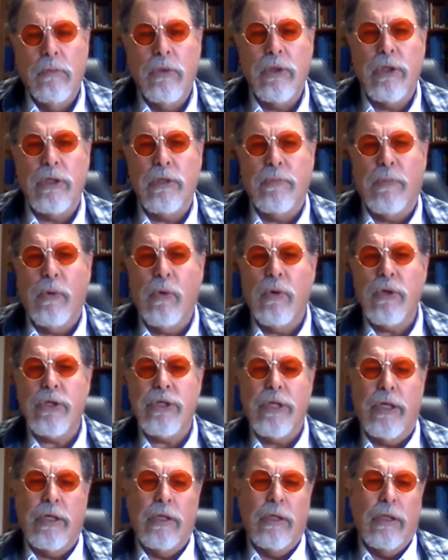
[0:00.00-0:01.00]
But there's a
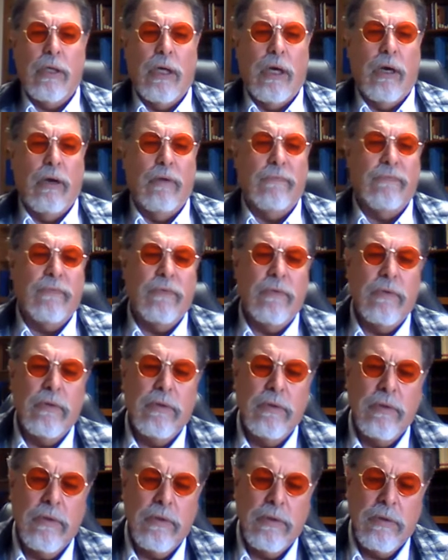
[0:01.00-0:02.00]
portion of
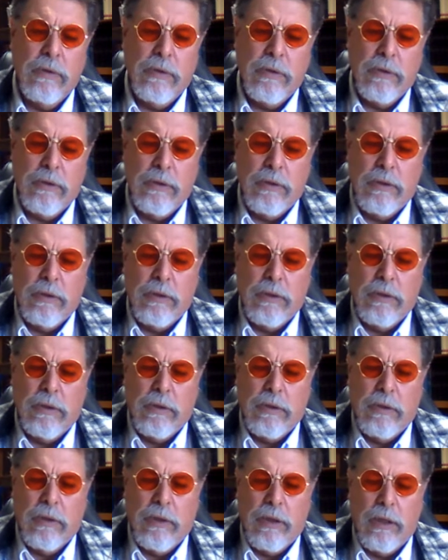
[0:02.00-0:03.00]

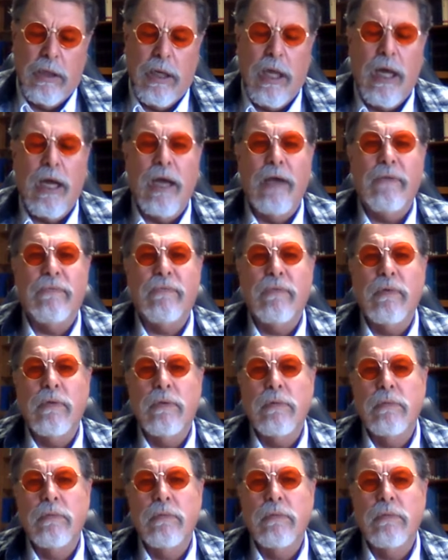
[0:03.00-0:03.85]
life